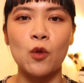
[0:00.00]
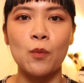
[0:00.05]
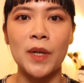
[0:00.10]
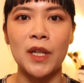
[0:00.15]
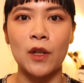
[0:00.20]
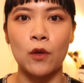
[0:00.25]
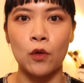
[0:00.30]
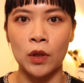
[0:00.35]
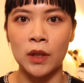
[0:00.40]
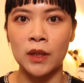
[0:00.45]
bit
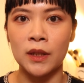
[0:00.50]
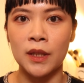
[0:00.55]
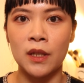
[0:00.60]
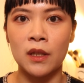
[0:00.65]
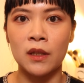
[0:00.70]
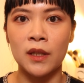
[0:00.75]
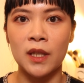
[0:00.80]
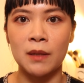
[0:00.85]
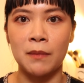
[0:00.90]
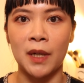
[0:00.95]

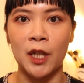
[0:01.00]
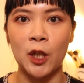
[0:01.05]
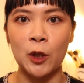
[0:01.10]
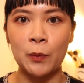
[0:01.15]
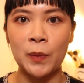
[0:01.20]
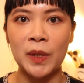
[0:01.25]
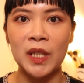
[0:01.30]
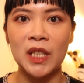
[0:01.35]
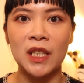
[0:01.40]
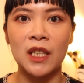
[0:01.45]
oilier in my
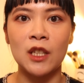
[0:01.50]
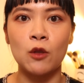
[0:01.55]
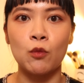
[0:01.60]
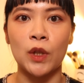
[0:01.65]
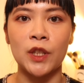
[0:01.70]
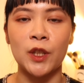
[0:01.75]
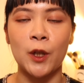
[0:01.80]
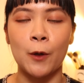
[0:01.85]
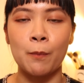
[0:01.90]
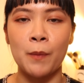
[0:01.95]
opinion
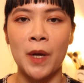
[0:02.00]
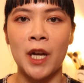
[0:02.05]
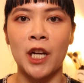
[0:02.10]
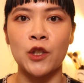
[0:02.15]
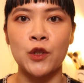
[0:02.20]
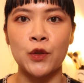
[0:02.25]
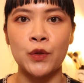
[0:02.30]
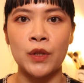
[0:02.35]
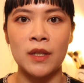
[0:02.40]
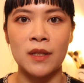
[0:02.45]
when compared
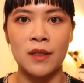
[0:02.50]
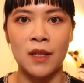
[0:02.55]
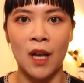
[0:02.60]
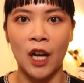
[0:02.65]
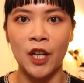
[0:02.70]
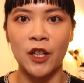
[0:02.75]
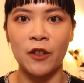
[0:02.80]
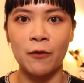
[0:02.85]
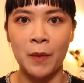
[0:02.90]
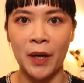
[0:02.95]
to the
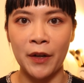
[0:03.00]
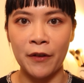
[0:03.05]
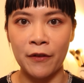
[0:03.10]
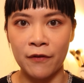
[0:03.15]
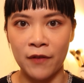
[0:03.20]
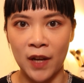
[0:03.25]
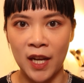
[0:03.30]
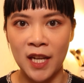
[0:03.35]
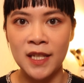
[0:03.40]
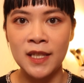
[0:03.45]
side of my
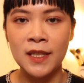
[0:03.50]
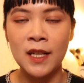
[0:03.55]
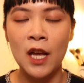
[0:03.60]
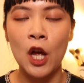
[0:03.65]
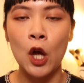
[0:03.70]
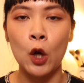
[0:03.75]
face